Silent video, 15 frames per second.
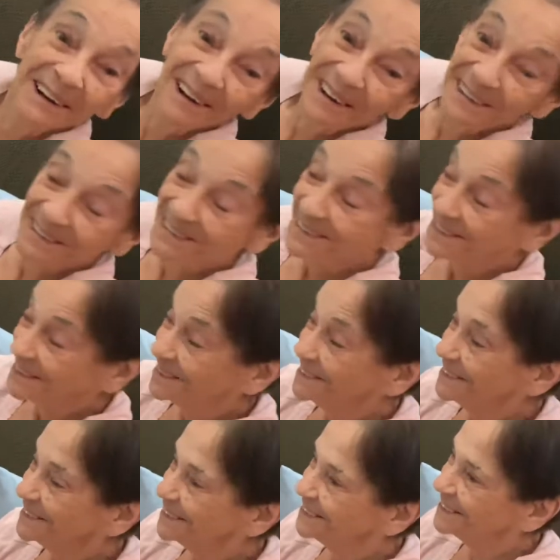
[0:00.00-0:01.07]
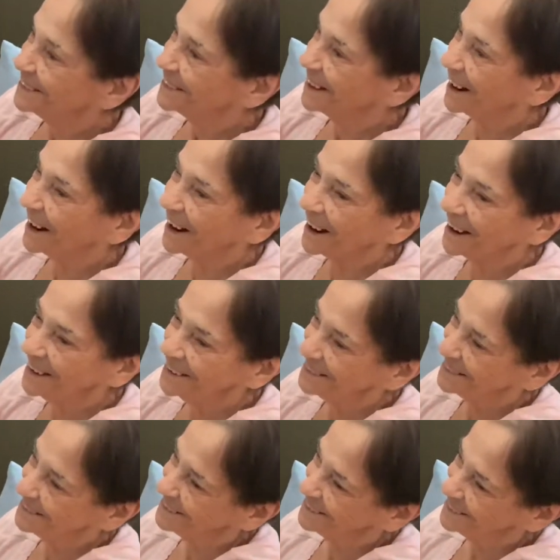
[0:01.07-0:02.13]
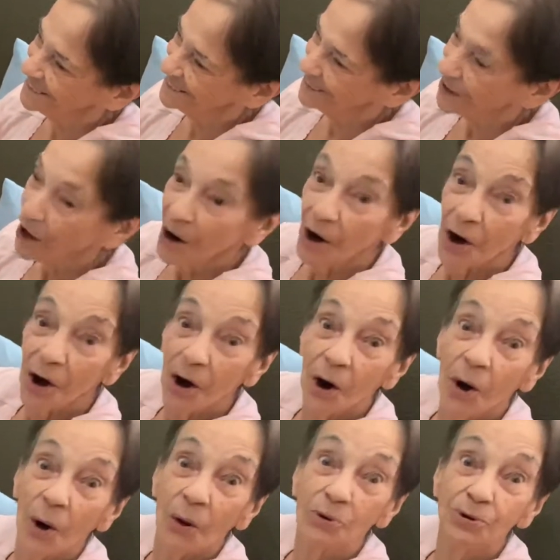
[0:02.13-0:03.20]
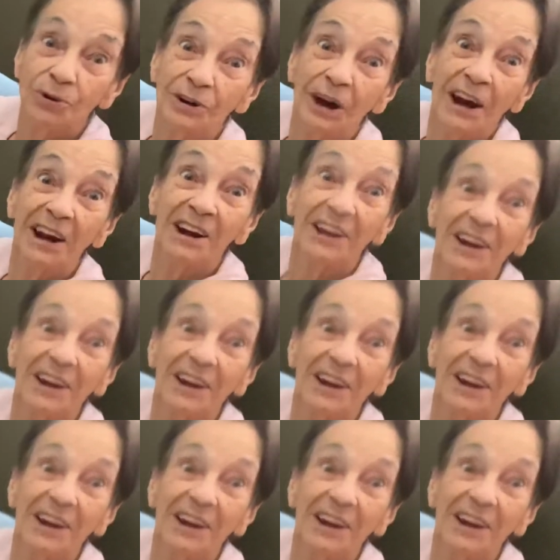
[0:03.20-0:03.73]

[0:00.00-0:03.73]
going to beep it out kidding. Oh, you got it